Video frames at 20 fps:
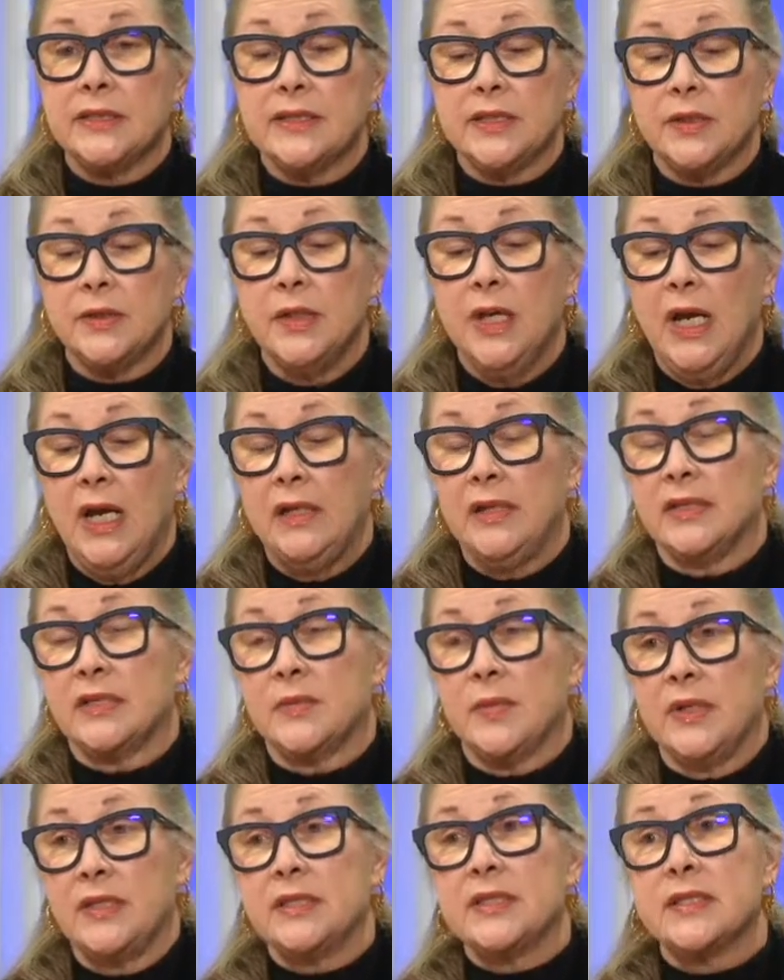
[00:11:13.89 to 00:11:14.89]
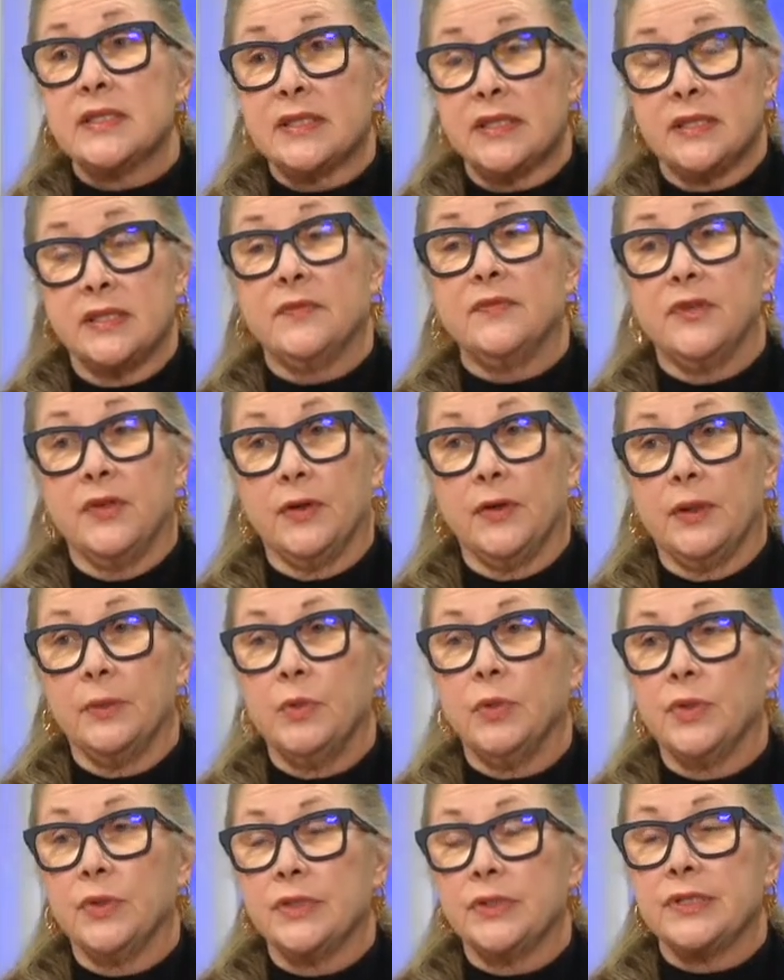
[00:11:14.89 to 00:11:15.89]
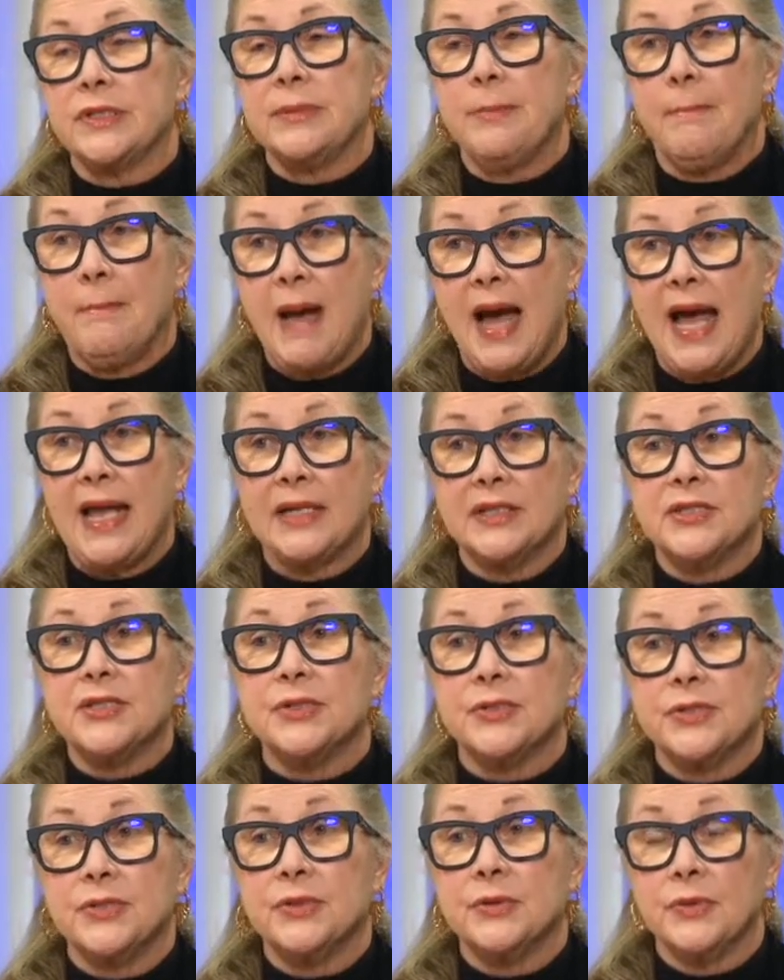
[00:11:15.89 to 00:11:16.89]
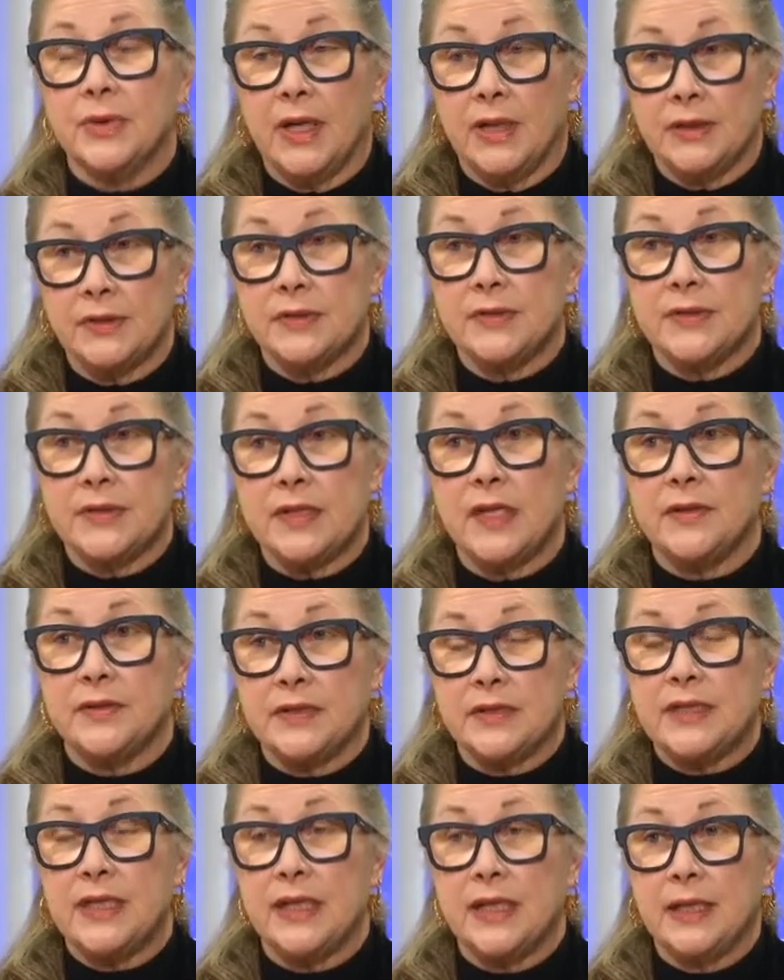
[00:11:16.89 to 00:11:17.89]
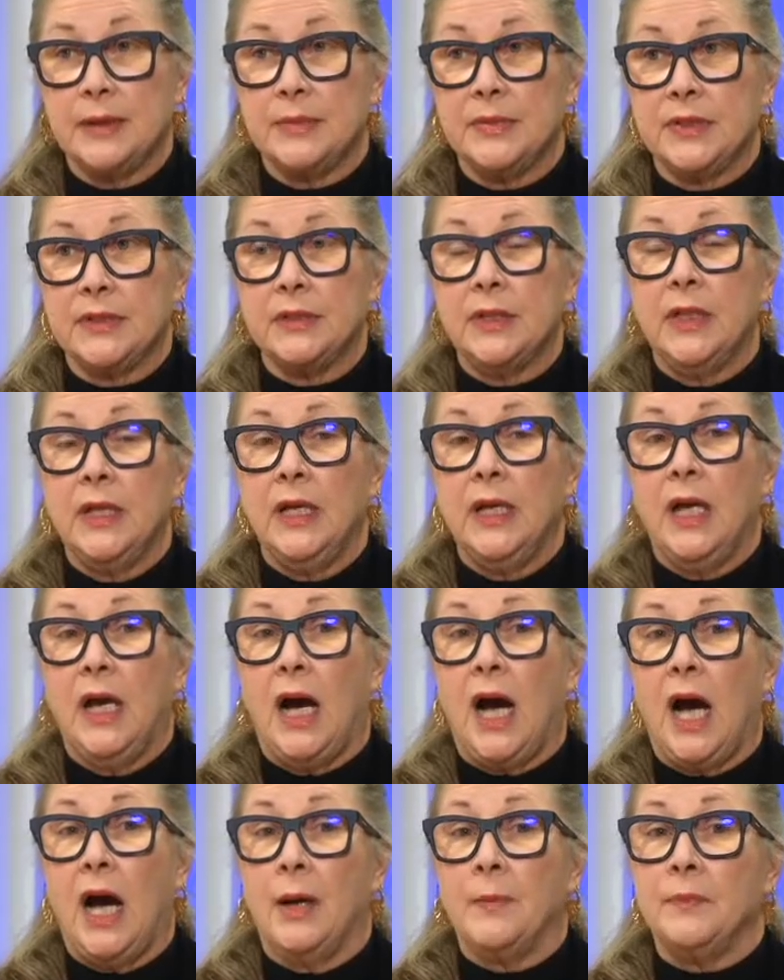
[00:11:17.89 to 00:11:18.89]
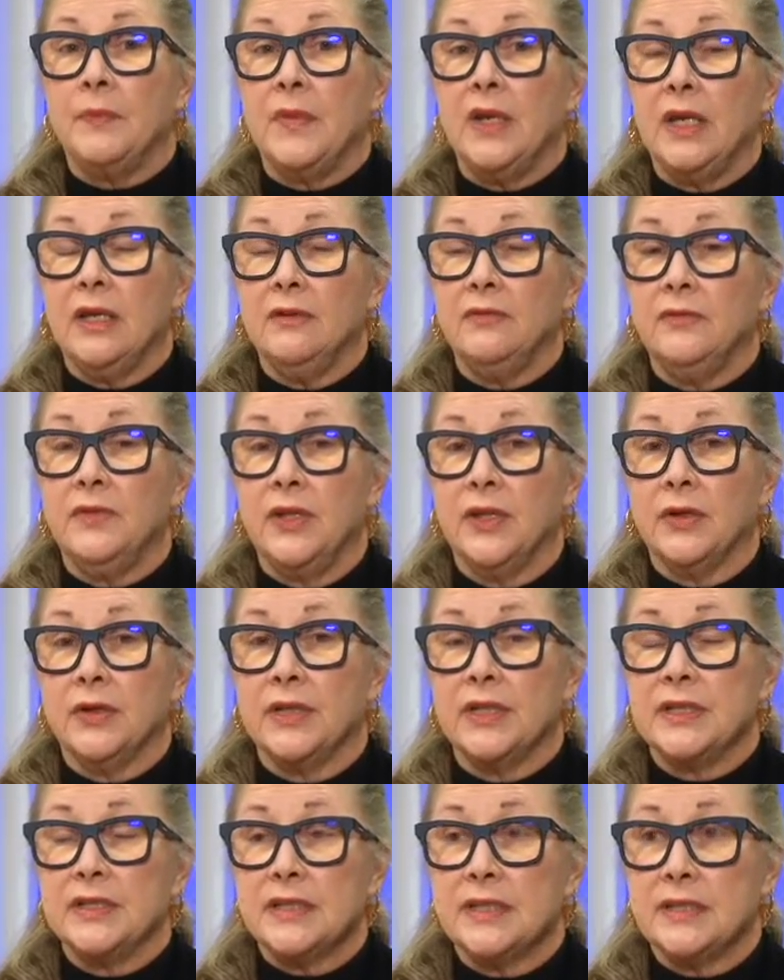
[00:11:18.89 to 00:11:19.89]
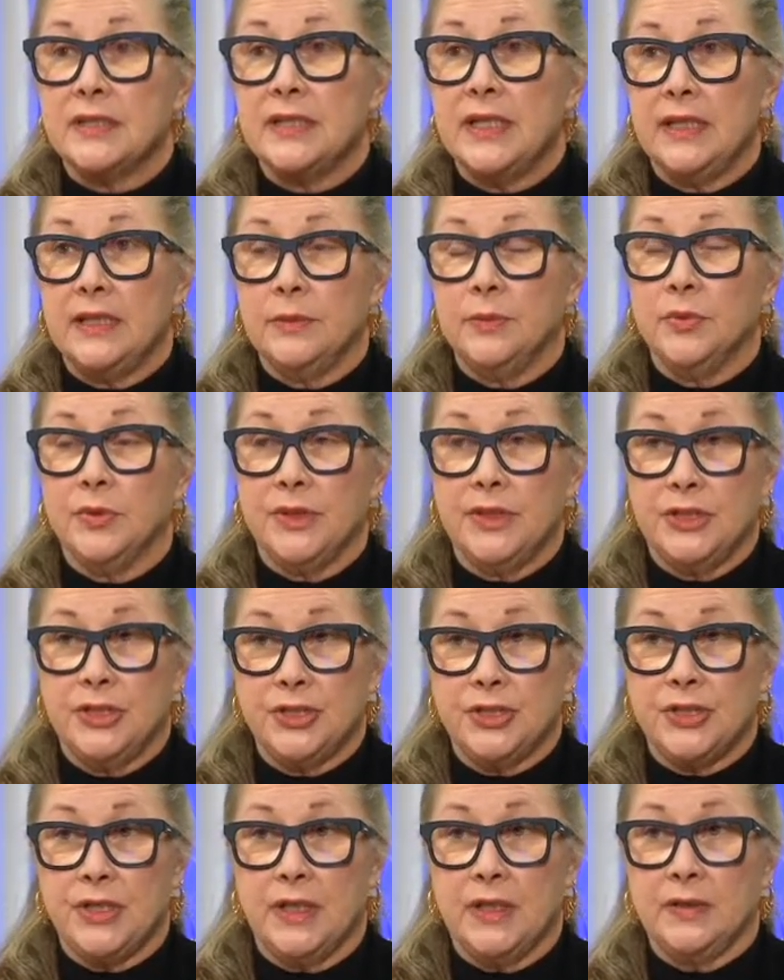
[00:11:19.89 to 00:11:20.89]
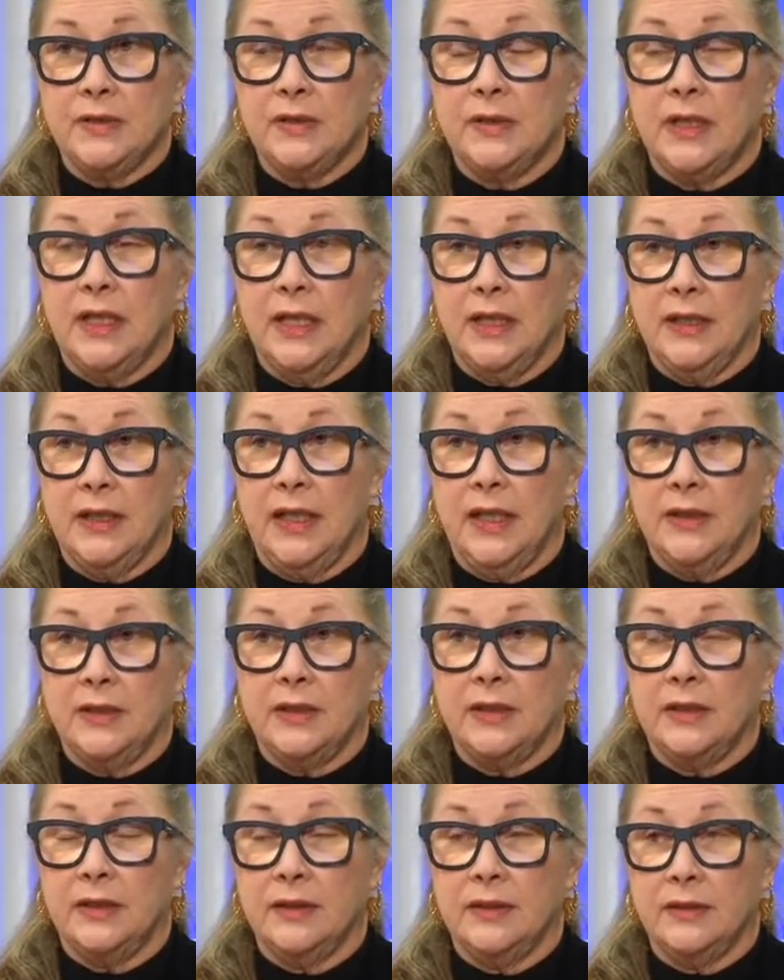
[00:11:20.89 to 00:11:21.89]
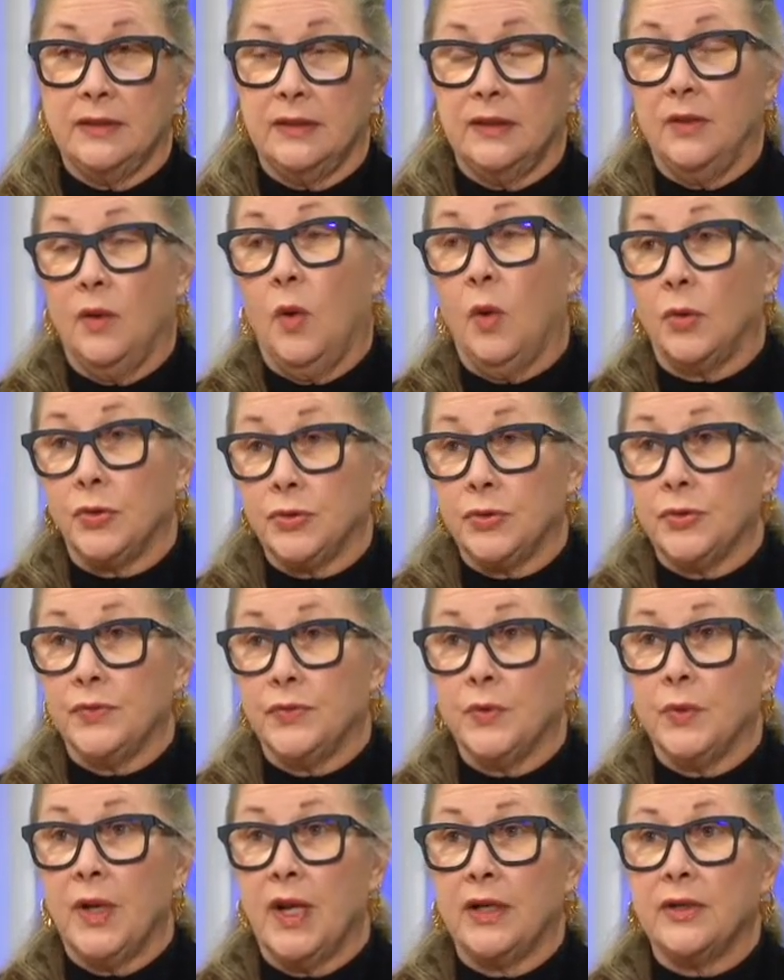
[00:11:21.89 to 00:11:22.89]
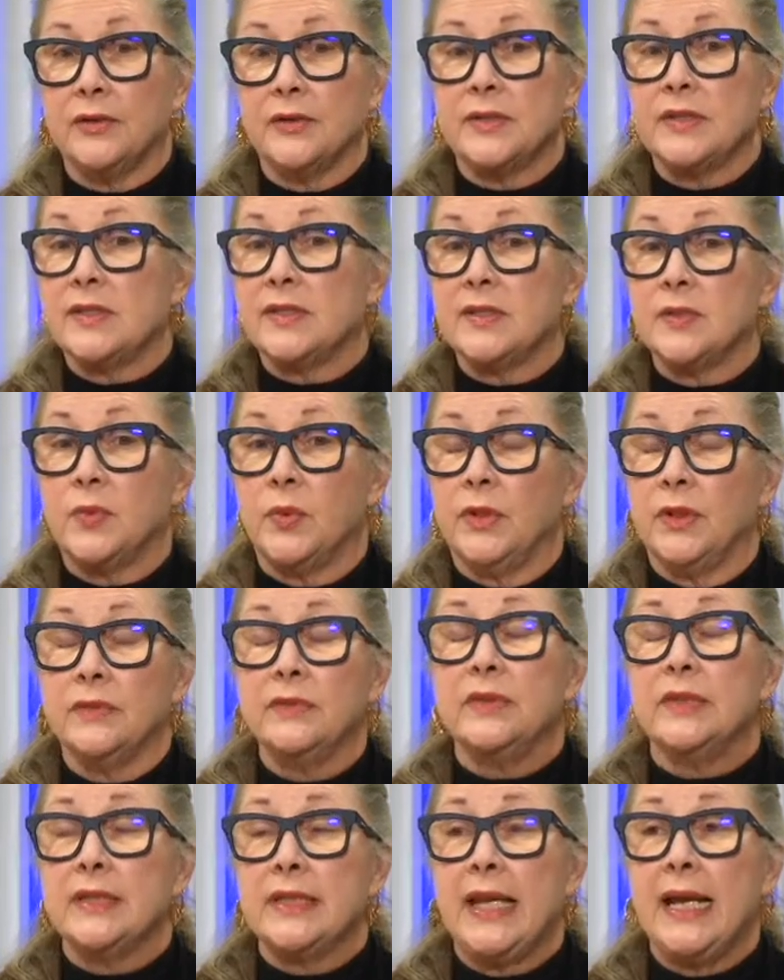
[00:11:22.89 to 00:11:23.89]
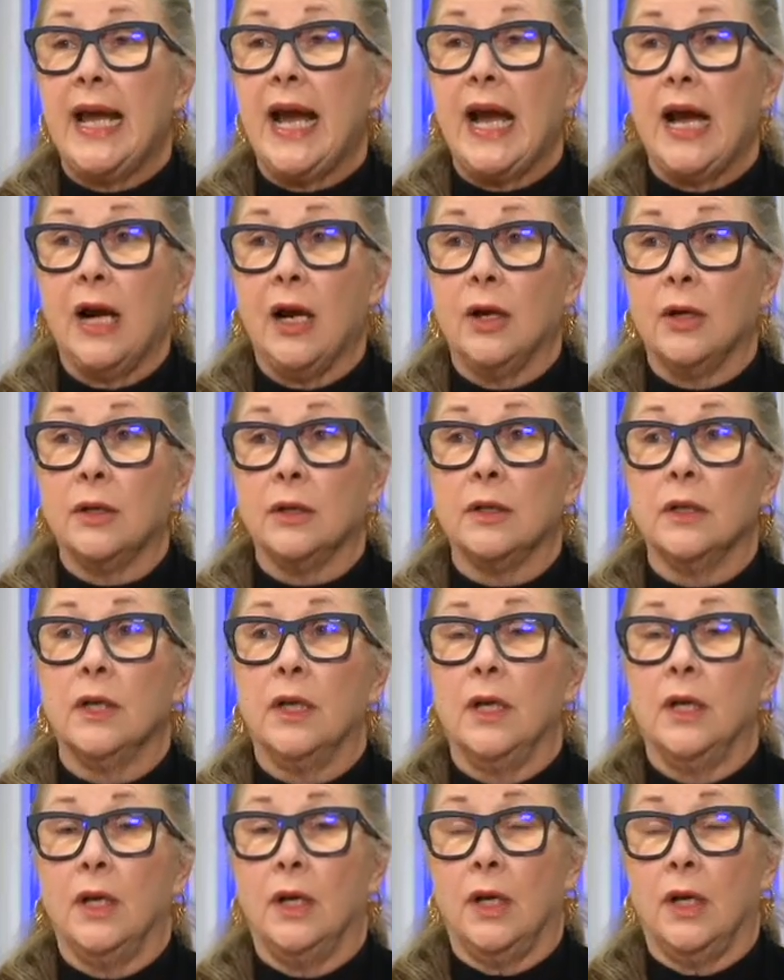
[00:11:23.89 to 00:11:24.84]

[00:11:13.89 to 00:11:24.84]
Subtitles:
So that's why it's very important to monitor your records all the time. And if there is a data breach and the holder of the records is aware of it, they are